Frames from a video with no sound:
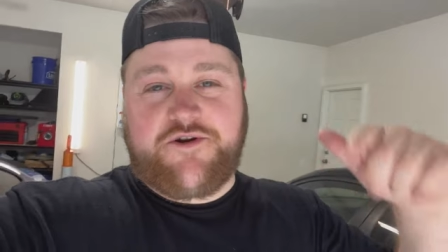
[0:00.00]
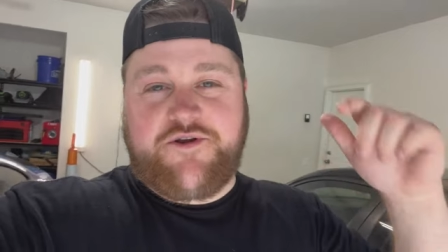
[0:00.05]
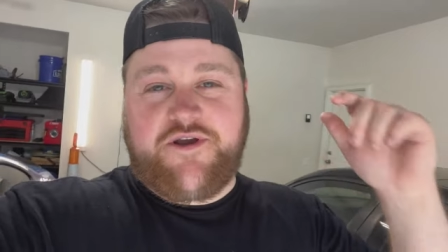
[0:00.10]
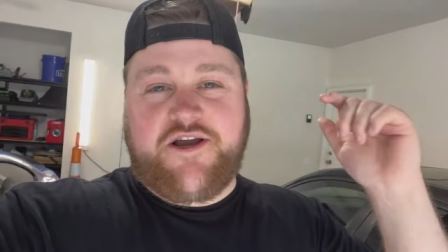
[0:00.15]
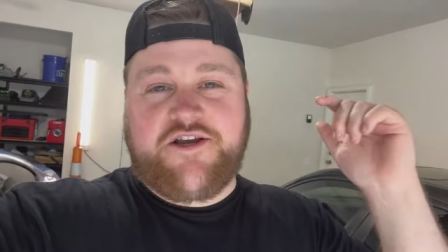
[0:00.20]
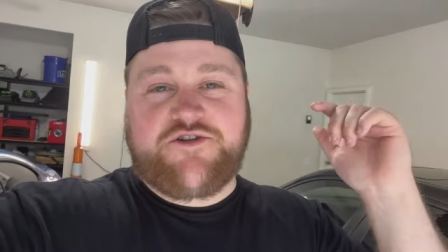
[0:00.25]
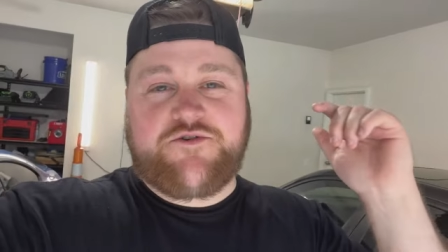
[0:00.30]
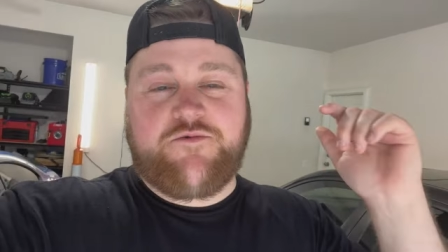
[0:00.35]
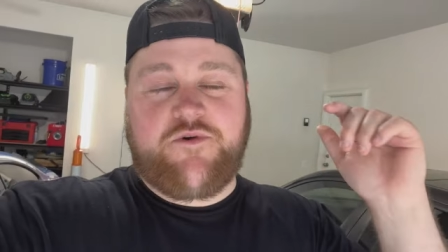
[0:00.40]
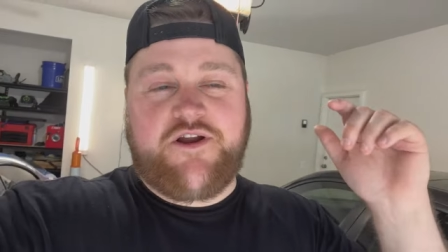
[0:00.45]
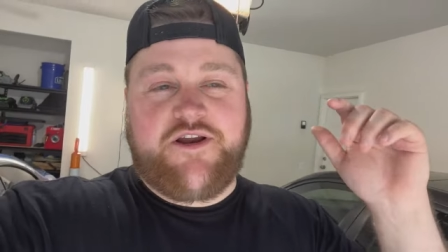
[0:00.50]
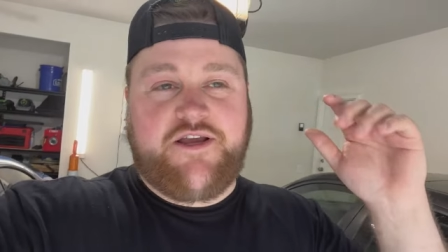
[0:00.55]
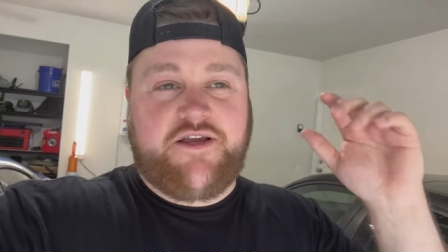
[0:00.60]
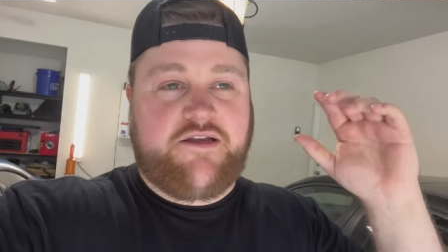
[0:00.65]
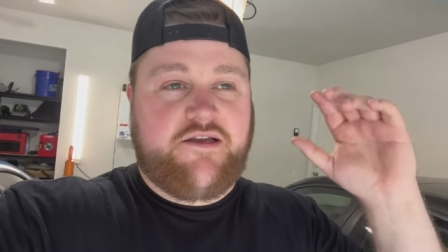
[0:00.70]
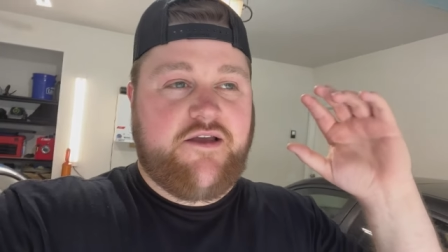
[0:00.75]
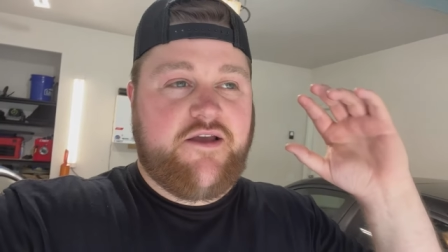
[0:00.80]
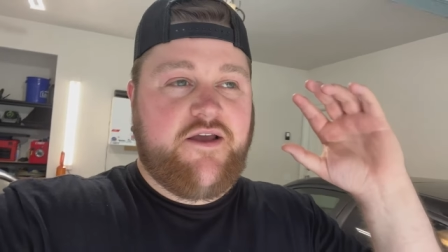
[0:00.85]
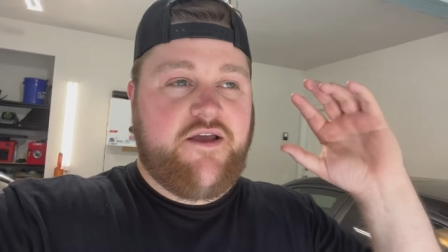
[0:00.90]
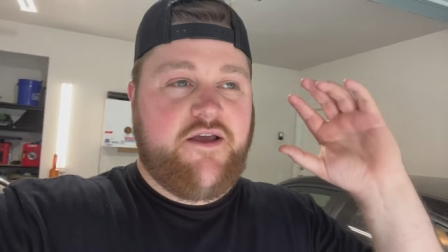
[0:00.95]
you guys running,
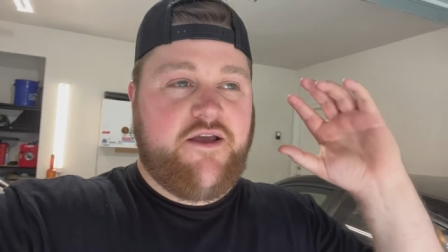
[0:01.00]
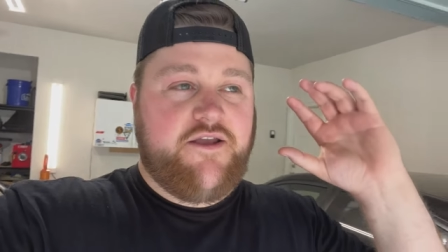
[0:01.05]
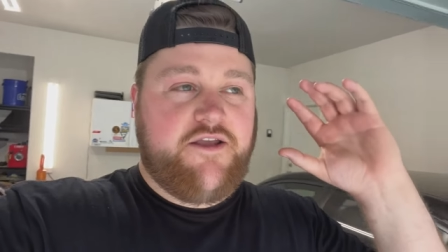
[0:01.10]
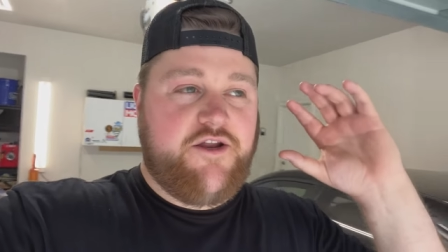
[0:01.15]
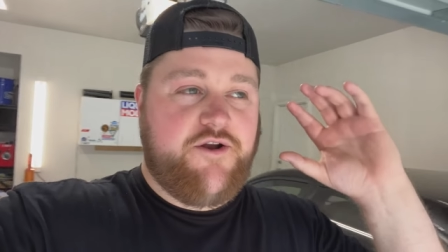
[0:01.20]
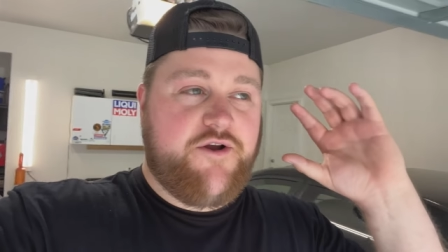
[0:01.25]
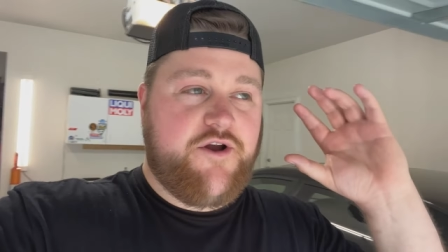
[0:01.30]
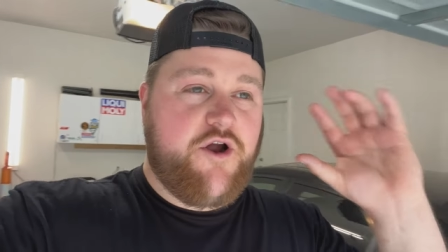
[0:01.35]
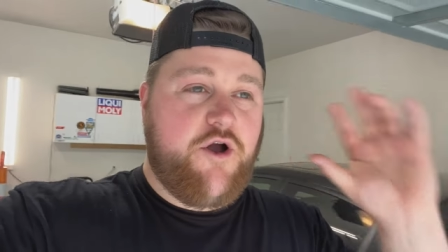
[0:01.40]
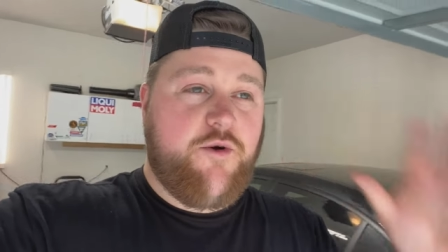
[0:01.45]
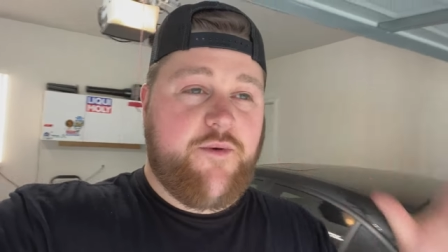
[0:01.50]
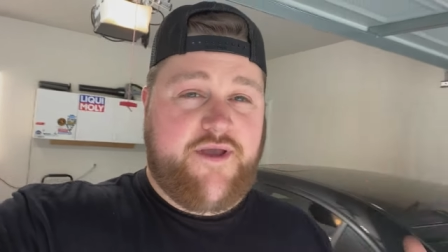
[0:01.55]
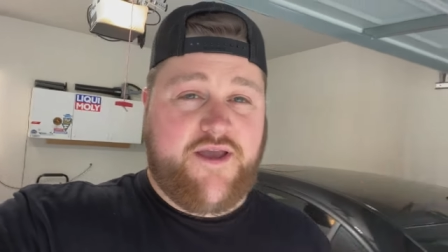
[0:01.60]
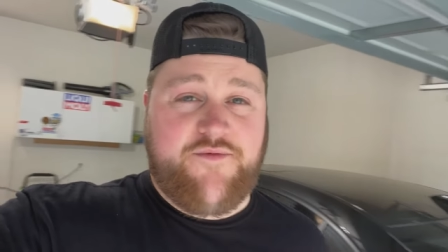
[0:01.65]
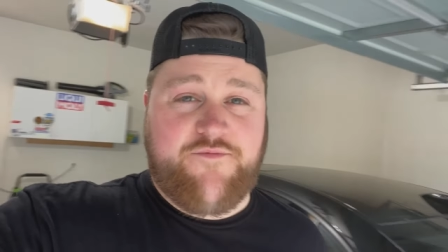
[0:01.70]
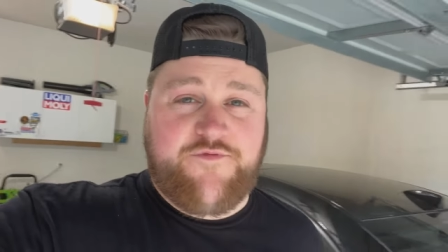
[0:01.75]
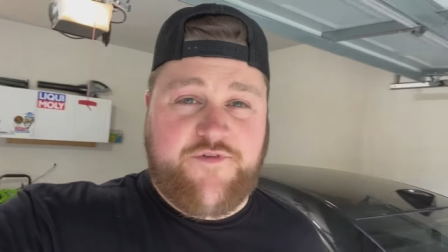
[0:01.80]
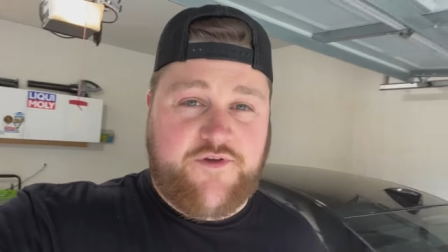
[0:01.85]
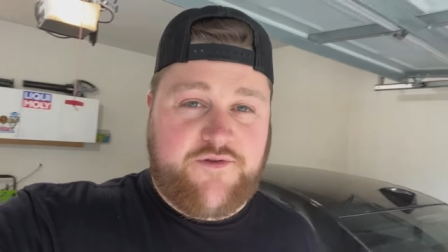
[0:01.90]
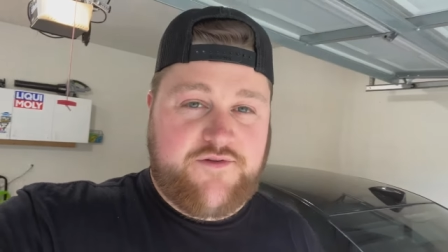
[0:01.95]
you know, your O E
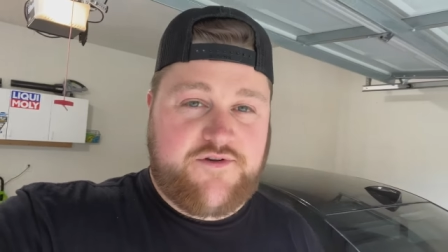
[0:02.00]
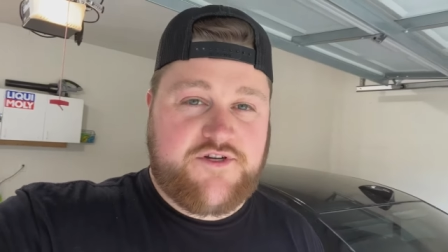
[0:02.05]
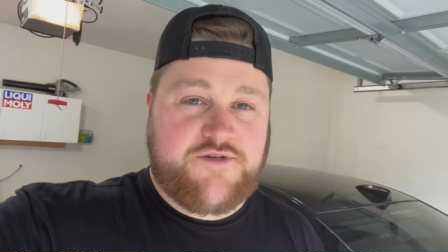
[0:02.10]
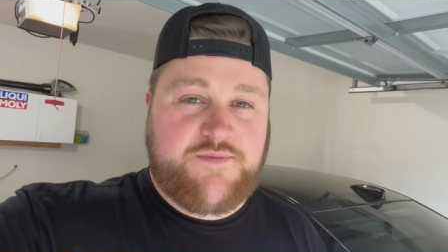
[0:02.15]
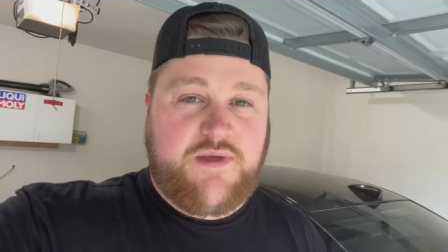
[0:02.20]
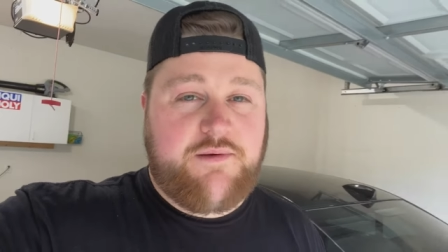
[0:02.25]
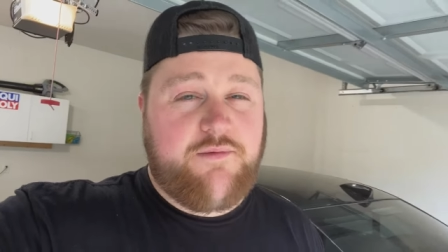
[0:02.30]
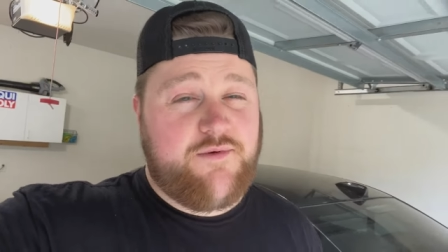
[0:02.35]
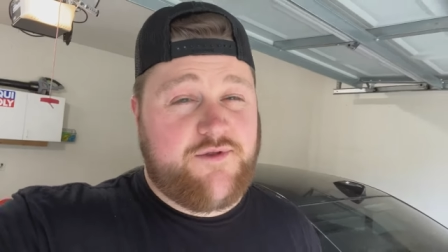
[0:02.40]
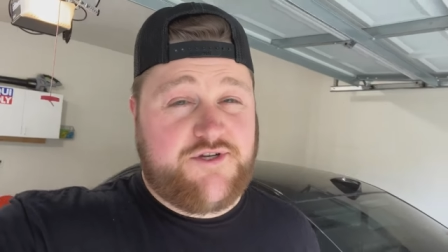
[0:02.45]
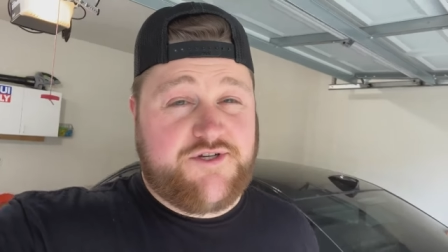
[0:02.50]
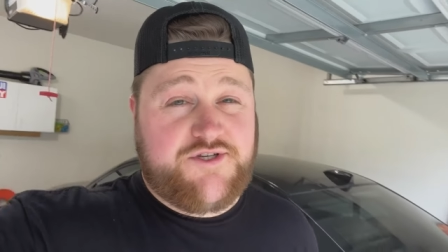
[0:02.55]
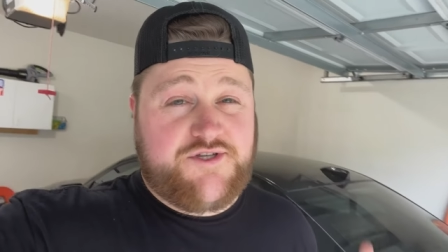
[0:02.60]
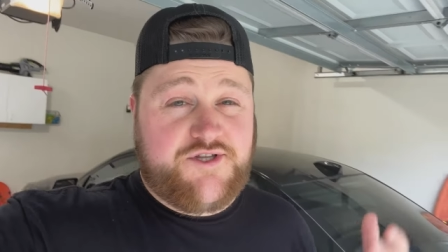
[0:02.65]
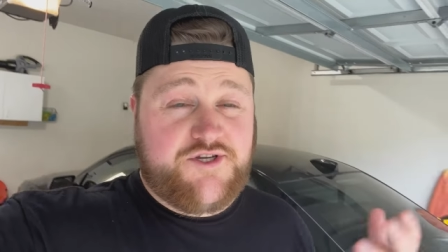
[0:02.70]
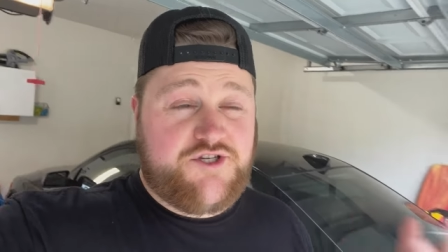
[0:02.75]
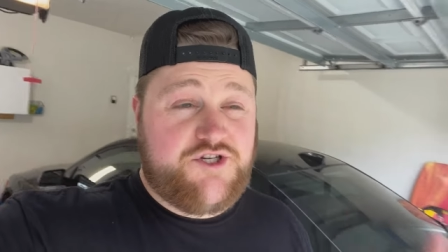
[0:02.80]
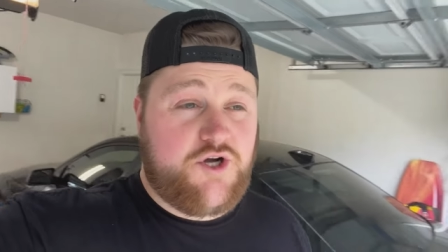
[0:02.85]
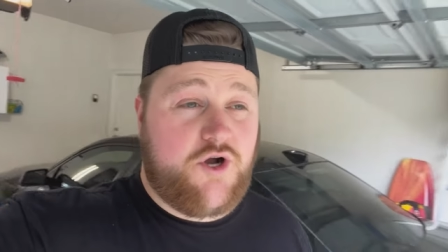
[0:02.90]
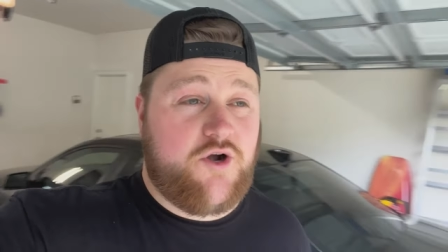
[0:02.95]
M filters, maybe with just the
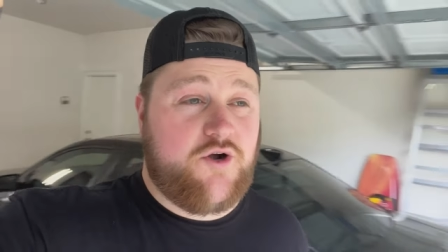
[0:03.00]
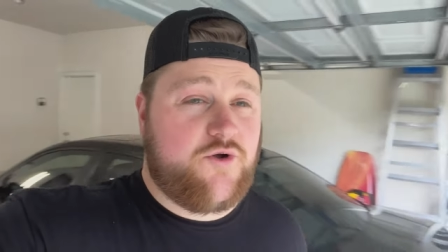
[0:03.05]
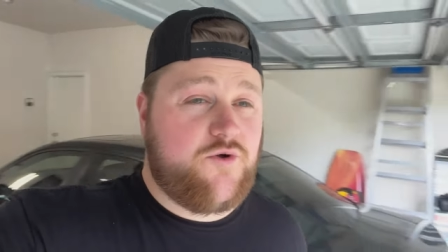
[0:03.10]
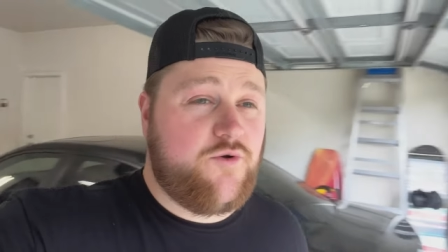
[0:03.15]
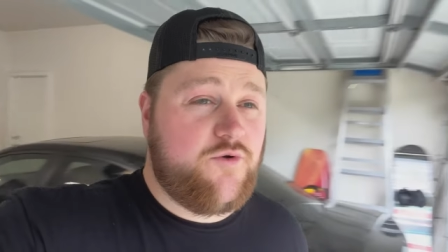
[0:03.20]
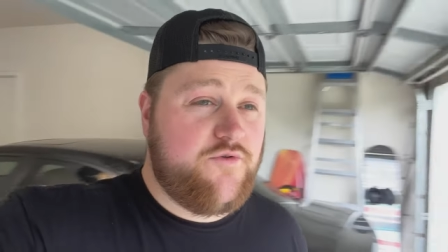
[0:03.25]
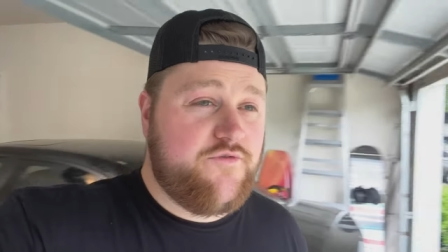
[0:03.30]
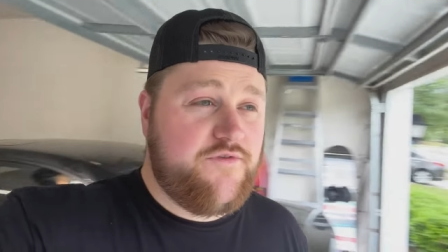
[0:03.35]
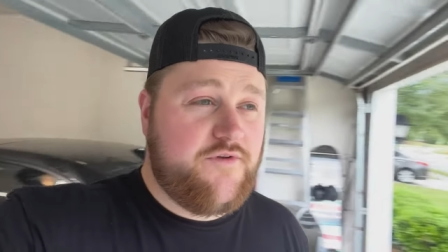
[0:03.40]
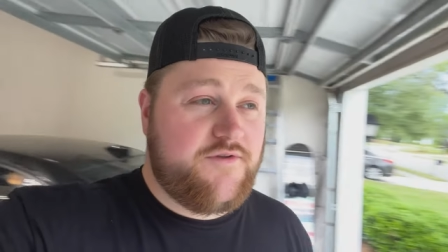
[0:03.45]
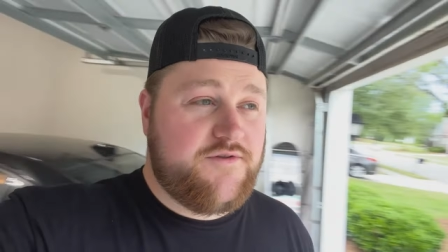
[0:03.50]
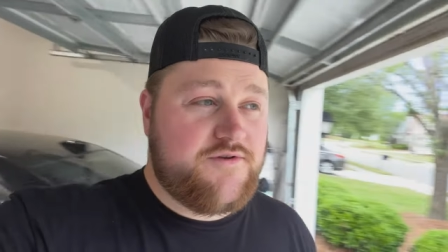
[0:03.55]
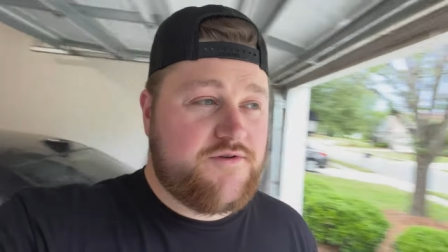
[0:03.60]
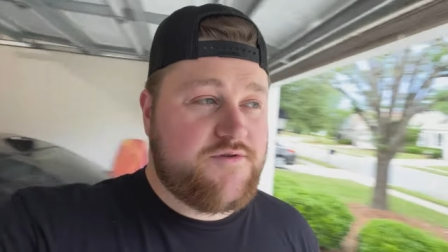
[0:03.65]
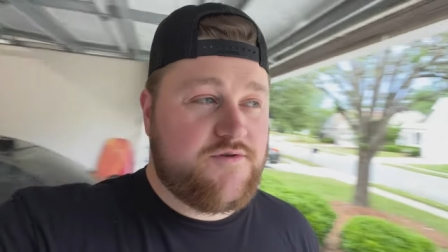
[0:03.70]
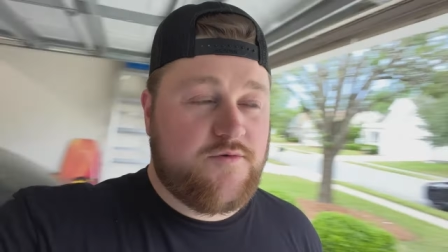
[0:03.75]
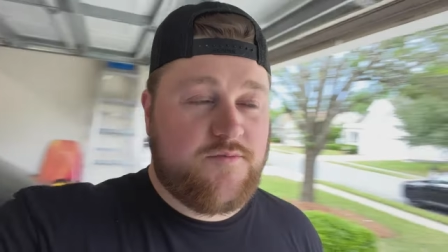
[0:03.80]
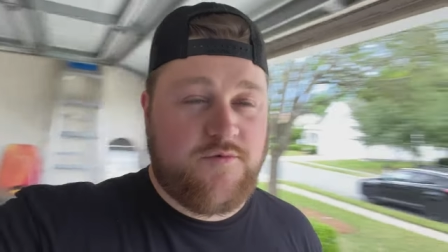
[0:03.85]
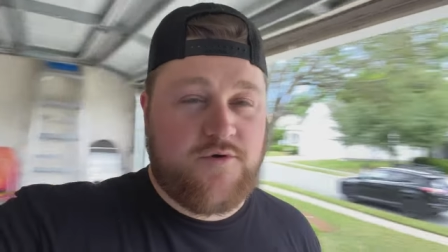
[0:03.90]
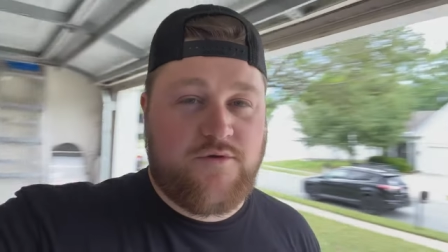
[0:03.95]
charcoal filters
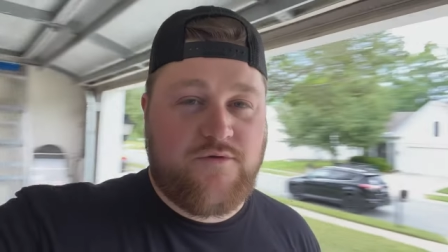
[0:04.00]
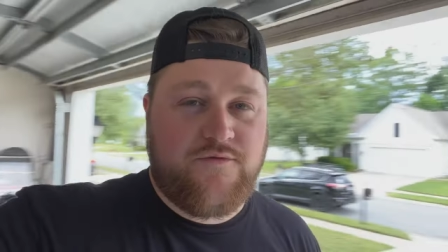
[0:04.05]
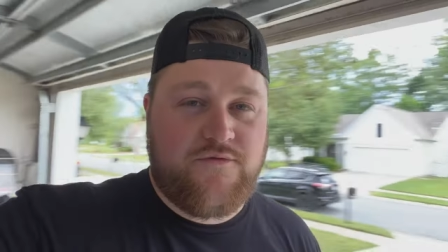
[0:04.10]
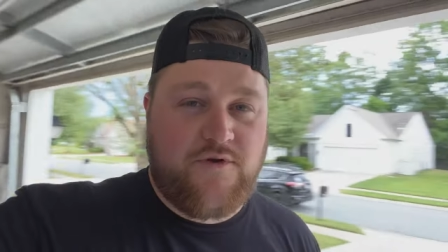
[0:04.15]
removed?